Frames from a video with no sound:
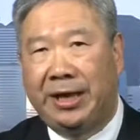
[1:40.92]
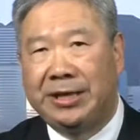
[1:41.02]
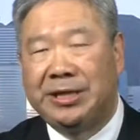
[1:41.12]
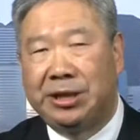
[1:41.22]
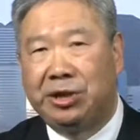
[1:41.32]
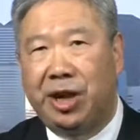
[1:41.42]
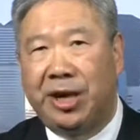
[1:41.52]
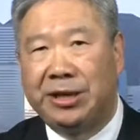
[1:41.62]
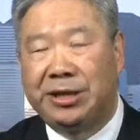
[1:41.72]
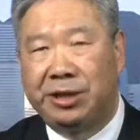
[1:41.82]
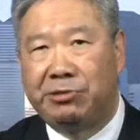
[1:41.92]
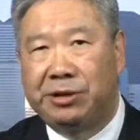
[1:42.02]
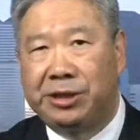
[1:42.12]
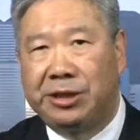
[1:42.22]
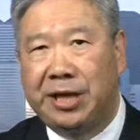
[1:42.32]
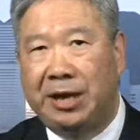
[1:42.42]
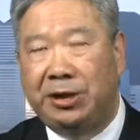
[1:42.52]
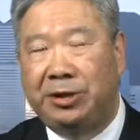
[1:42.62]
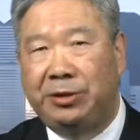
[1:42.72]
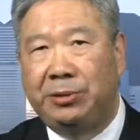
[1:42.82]
is in China's interest not
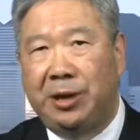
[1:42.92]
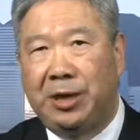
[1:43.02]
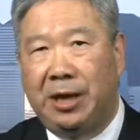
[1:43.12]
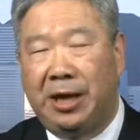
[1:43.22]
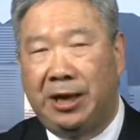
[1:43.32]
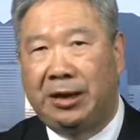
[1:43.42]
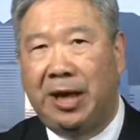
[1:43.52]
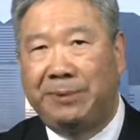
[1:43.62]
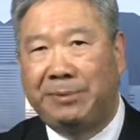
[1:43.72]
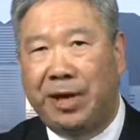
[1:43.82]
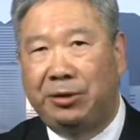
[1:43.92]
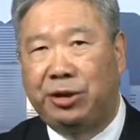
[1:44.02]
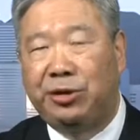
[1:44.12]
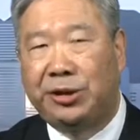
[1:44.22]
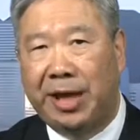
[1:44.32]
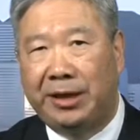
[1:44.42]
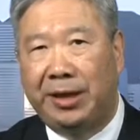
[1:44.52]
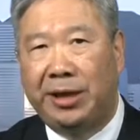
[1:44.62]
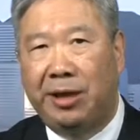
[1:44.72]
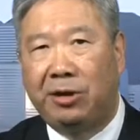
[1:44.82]
to clamp down too
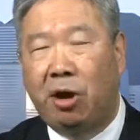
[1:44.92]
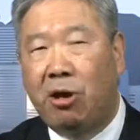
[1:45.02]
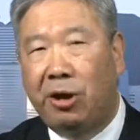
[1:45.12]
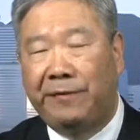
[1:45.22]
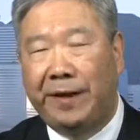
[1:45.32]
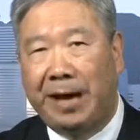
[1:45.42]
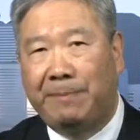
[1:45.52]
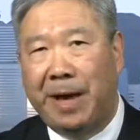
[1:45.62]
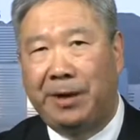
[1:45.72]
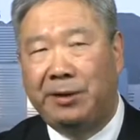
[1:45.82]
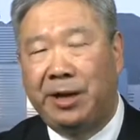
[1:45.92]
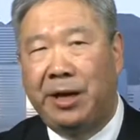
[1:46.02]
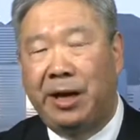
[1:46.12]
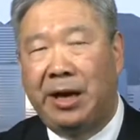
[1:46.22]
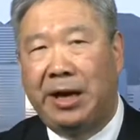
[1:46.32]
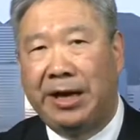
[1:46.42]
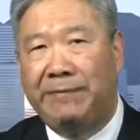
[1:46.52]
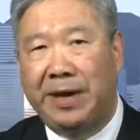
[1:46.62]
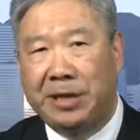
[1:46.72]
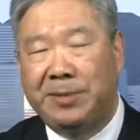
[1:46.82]
tightly on all of the outbound
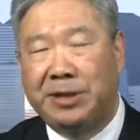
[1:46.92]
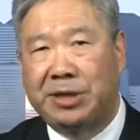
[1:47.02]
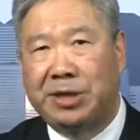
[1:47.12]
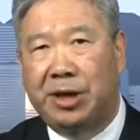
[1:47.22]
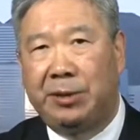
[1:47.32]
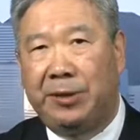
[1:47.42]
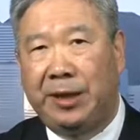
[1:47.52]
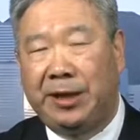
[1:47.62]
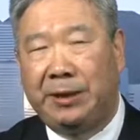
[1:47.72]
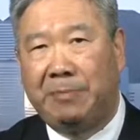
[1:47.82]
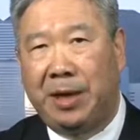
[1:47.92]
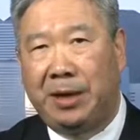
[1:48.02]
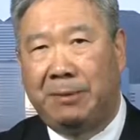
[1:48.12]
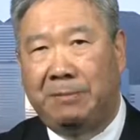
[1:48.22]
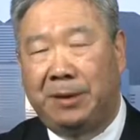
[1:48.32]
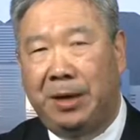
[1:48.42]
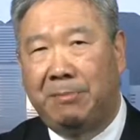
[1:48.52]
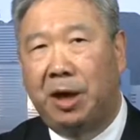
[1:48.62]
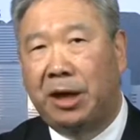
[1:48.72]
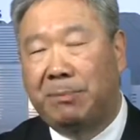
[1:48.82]
investment. So the
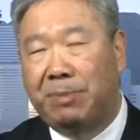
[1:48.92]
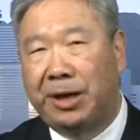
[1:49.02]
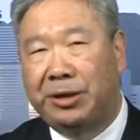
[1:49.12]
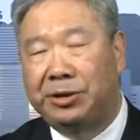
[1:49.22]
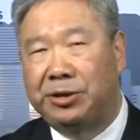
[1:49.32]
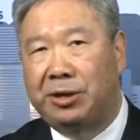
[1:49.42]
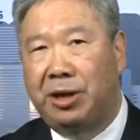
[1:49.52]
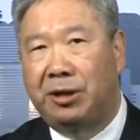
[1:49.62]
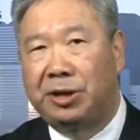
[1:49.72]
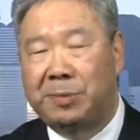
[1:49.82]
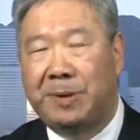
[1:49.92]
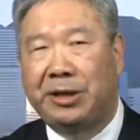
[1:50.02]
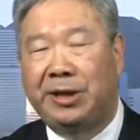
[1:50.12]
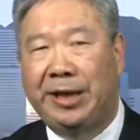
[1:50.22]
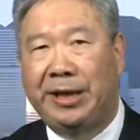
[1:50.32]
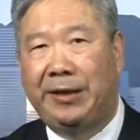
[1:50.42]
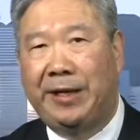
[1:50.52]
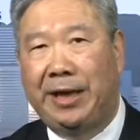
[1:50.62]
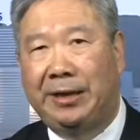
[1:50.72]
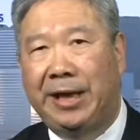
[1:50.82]
market players are speculating
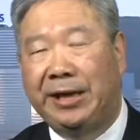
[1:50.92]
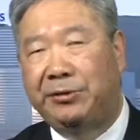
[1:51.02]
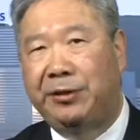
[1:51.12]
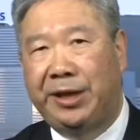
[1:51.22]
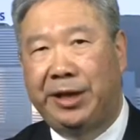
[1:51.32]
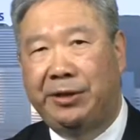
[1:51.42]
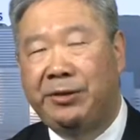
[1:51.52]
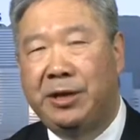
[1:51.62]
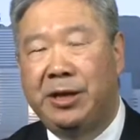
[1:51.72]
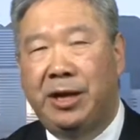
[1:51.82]
that later in the year